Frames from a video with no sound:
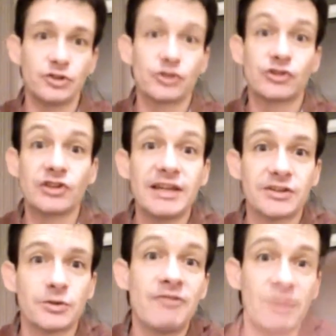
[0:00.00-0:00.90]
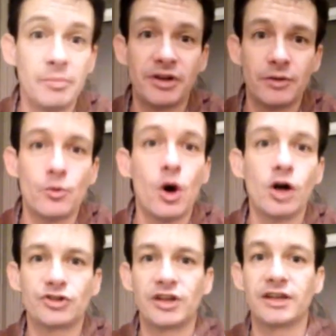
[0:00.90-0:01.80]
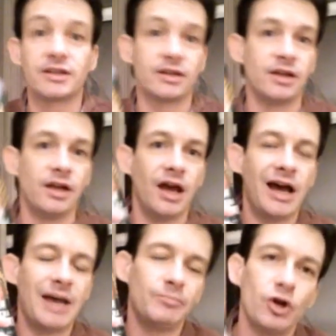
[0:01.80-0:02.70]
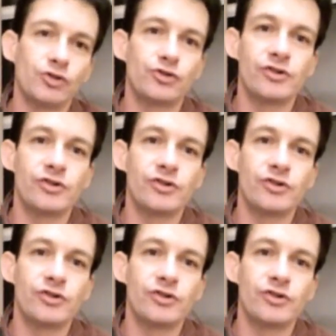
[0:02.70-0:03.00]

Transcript: Can I just say to everybody watching, I'm not